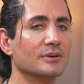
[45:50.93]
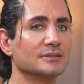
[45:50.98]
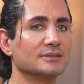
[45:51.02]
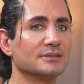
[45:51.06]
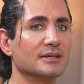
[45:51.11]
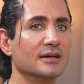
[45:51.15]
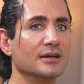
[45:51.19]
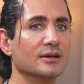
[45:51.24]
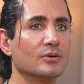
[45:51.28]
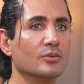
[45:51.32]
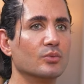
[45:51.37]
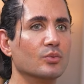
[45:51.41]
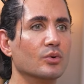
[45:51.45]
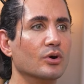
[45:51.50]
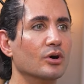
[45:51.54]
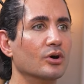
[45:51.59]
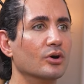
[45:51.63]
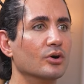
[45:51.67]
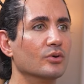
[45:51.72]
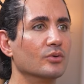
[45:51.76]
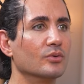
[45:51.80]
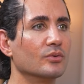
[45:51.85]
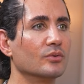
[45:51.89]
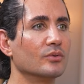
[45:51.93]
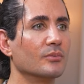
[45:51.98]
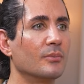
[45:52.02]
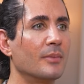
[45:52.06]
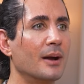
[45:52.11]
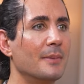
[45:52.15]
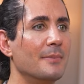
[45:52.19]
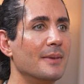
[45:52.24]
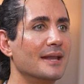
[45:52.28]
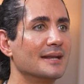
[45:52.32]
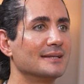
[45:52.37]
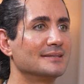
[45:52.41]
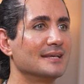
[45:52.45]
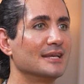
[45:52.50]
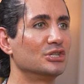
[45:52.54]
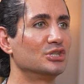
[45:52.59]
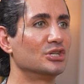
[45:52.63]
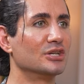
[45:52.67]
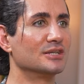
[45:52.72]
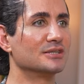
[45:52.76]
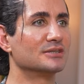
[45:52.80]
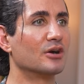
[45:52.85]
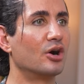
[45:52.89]
I was like, whoa, my
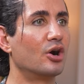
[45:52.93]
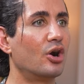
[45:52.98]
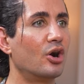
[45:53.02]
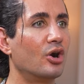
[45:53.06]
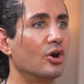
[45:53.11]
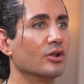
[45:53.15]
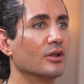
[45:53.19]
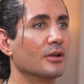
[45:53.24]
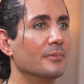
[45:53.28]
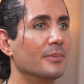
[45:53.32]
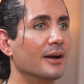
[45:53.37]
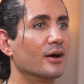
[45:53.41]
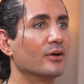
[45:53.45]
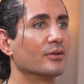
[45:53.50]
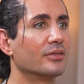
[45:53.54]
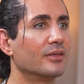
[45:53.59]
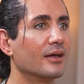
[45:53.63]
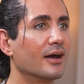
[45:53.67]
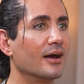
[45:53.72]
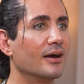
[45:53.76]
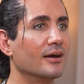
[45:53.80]
meditation is all about